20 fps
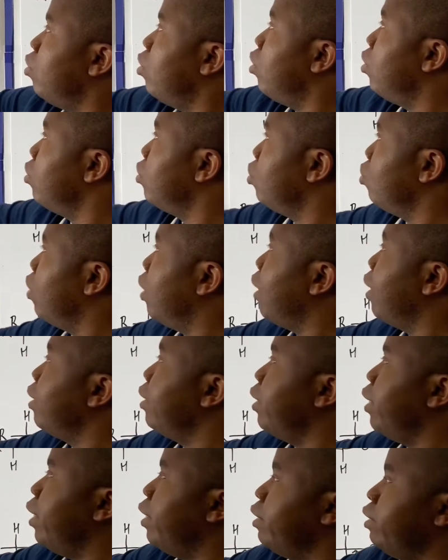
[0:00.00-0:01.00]
to
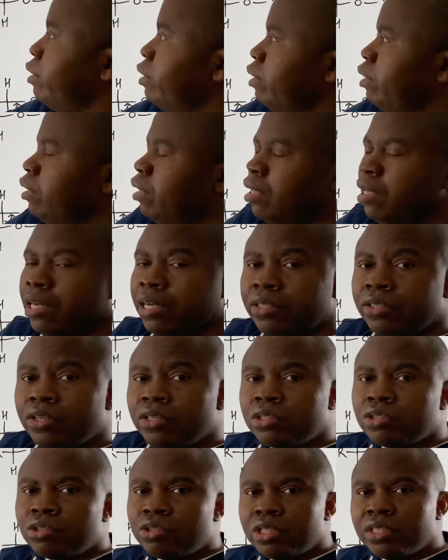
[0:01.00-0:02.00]
halide, and also
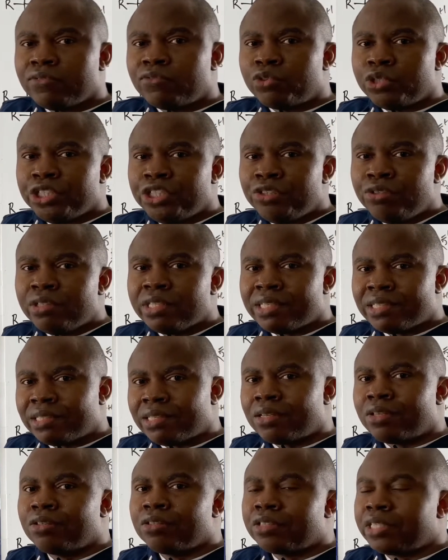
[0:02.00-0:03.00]
if we use a
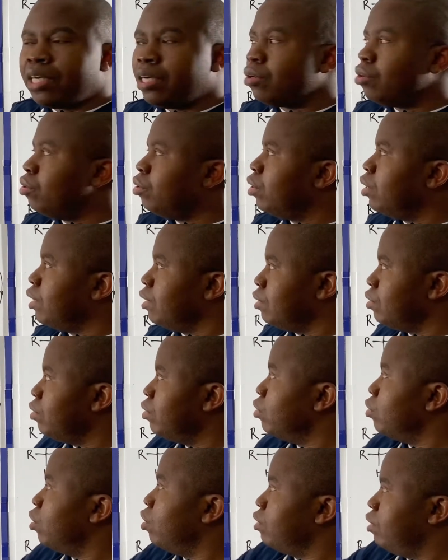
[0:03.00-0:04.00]
secondary alcohol, it's going to
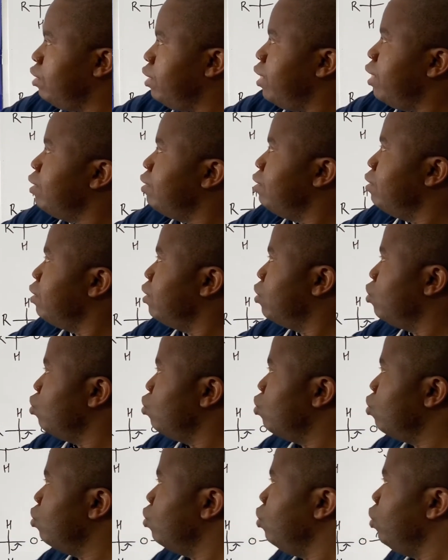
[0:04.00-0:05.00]
oxidize it to
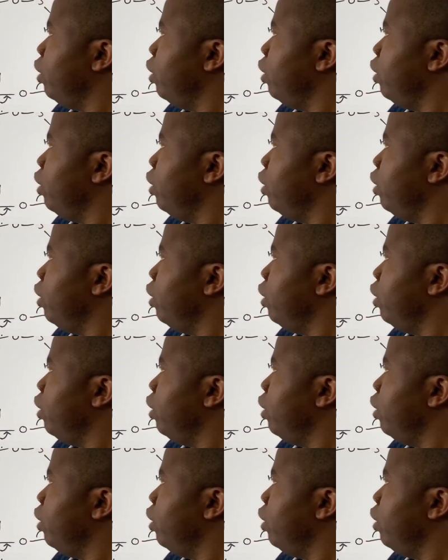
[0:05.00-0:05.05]
a